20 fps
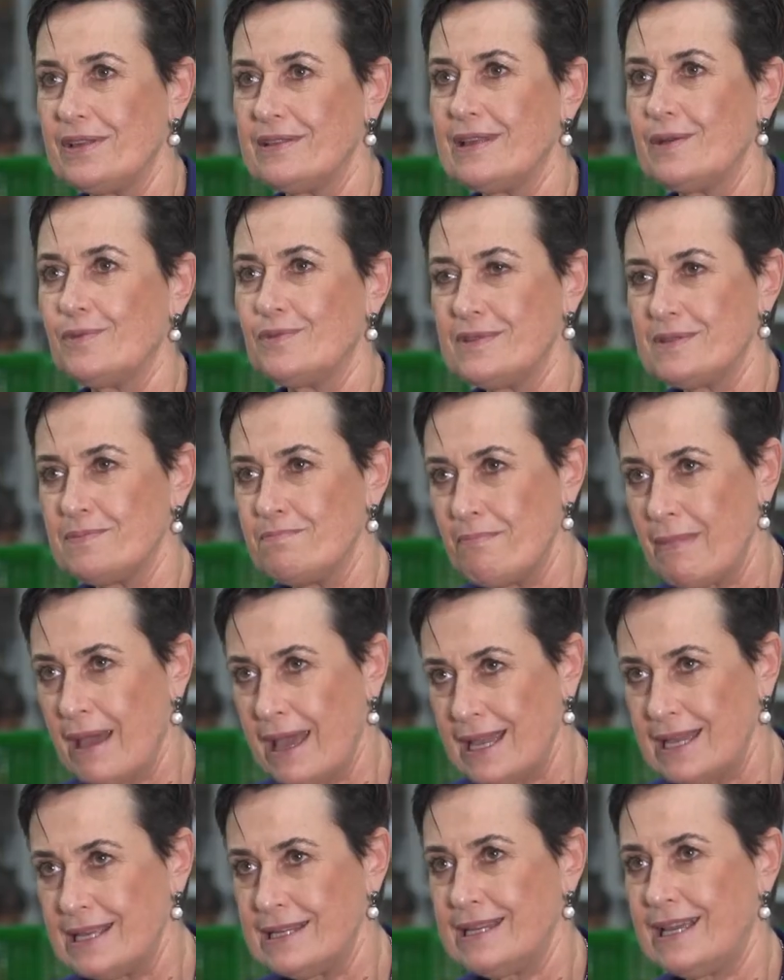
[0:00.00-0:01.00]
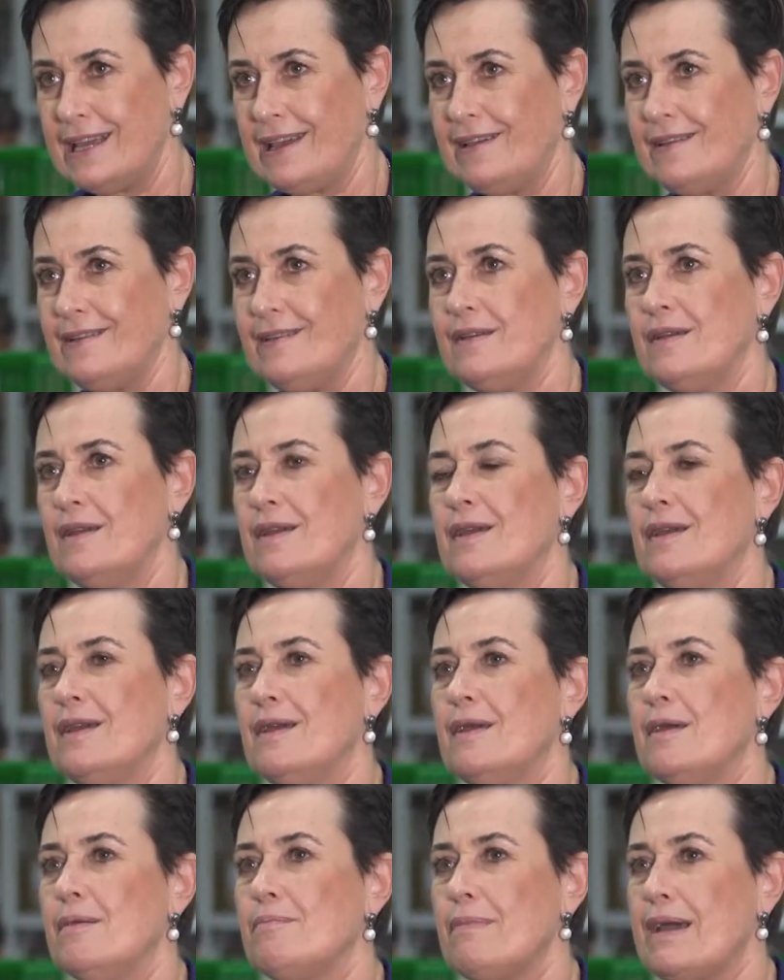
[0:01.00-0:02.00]
that was made here,
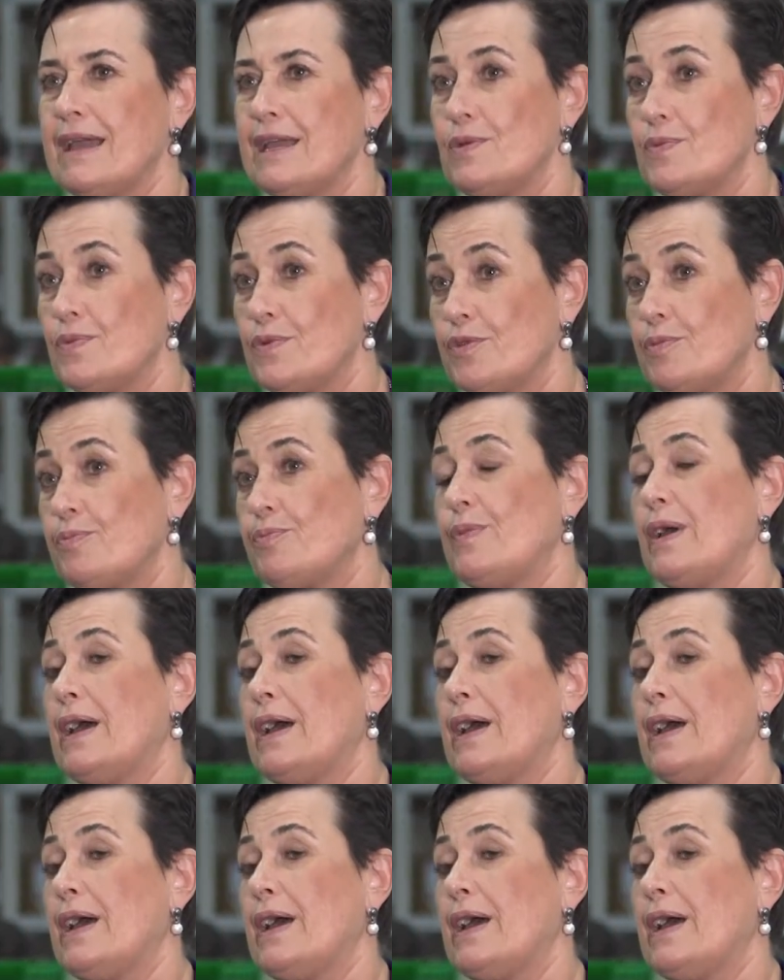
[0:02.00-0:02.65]
made with